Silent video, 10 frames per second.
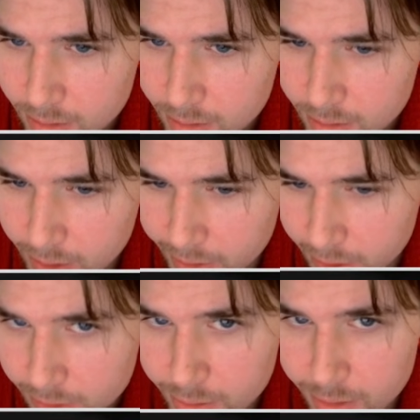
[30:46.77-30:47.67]
Okay, they
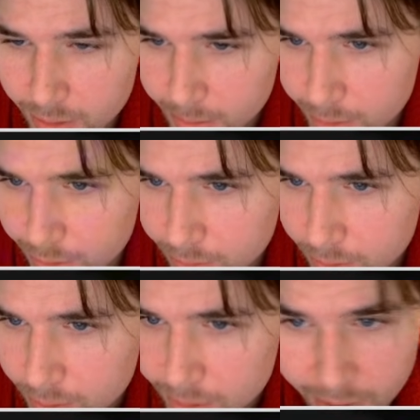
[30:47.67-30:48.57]
hung the rook.
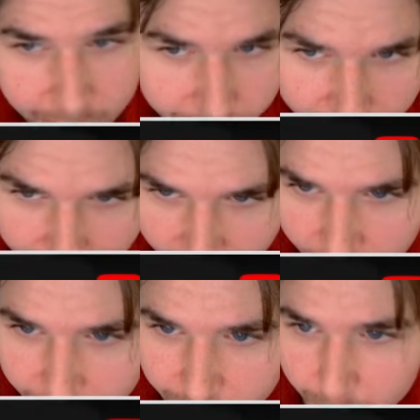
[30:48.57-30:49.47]
Beautiful. Then they
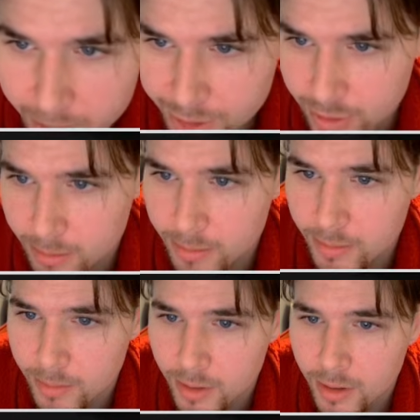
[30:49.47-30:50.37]
hung the bishop.
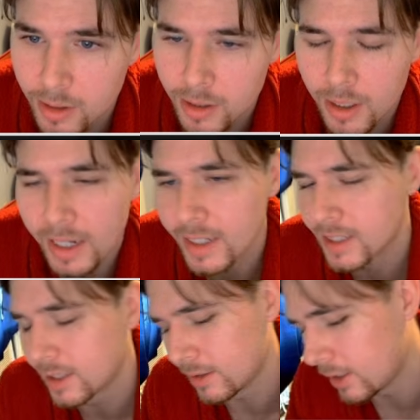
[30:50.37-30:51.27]
I
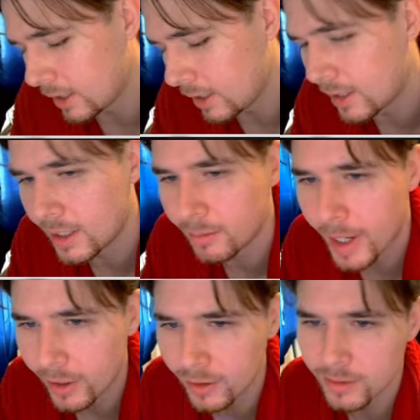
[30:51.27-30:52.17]
guess it didn't
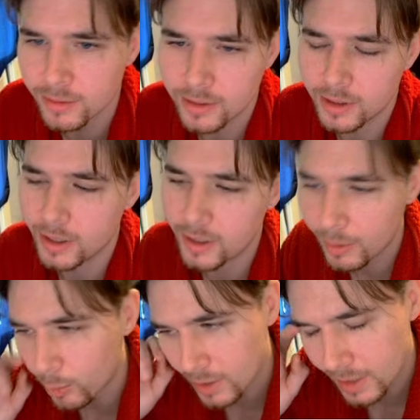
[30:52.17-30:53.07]
matter.
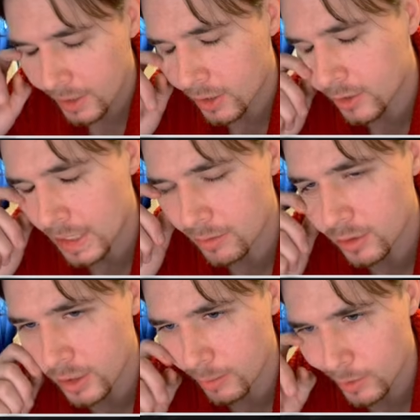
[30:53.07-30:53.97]
Once I hung that
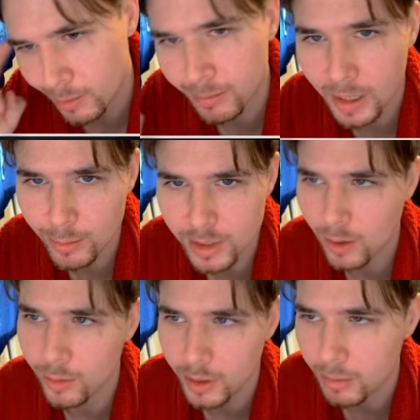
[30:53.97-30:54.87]
rook, I was
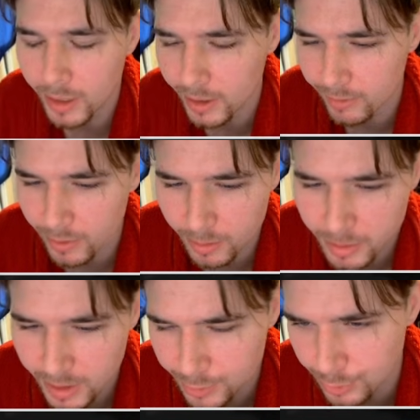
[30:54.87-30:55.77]
only playing for a
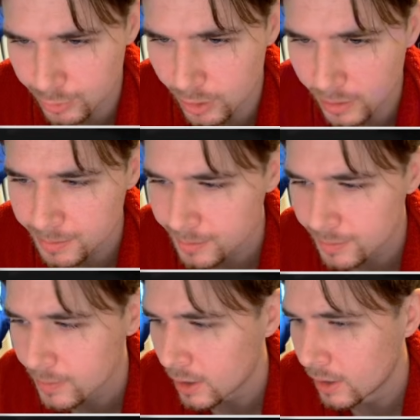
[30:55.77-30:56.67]
potential draw,
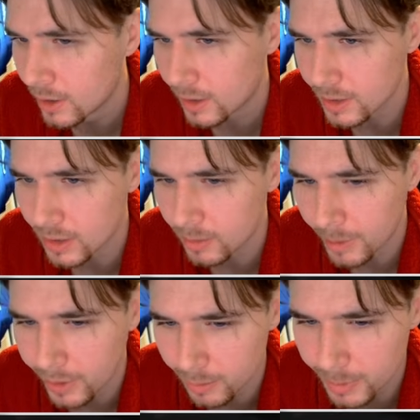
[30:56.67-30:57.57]
because all my
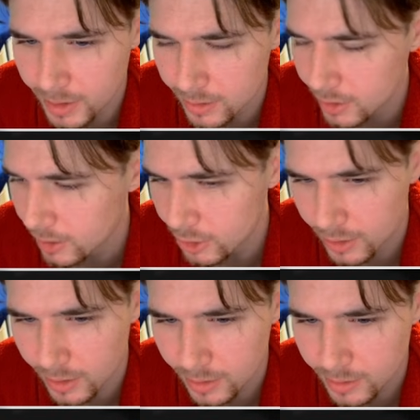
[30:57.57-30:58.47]
other pieces are just
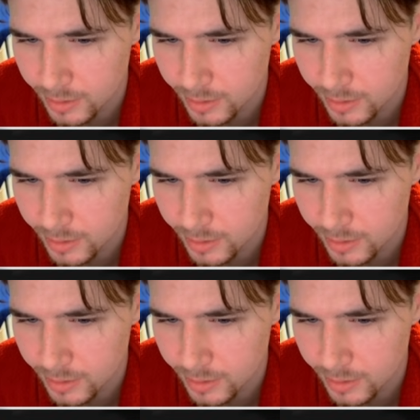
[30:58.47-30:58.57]
gone.